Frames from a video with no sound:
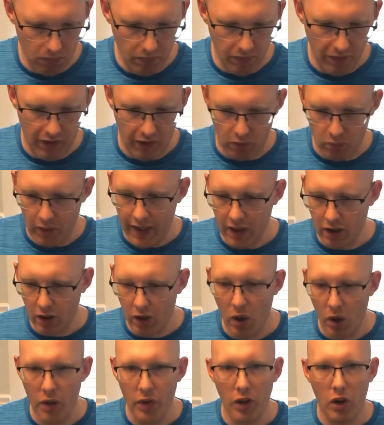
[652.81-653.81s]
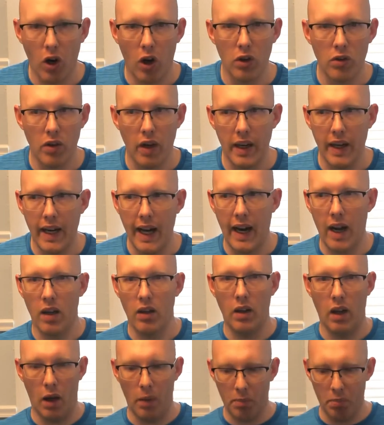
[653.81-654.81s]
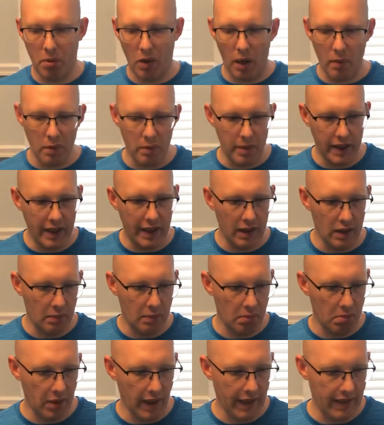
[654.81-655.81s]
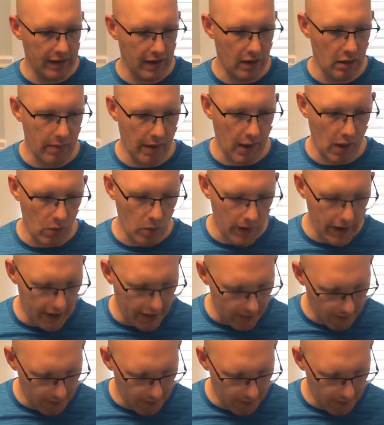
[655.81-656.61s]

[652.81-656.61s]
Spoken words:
They're ready to go in the garden right now. I'll probably be getting them planted in about a week.